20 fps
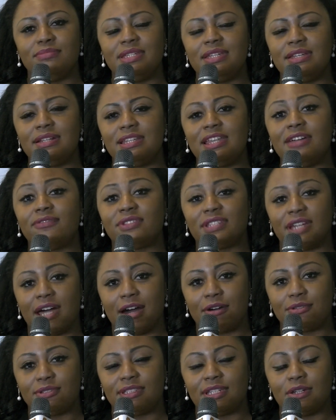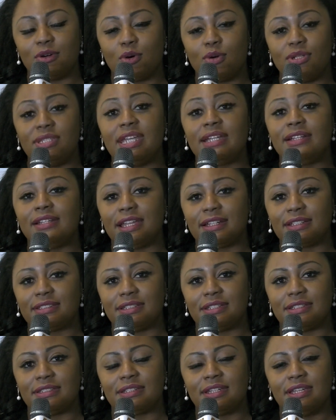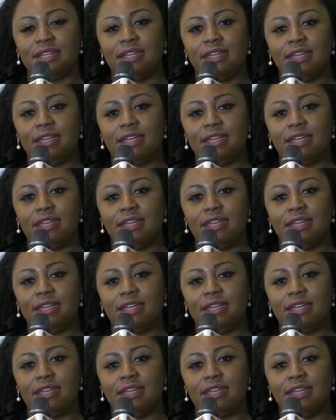being left out or neglected.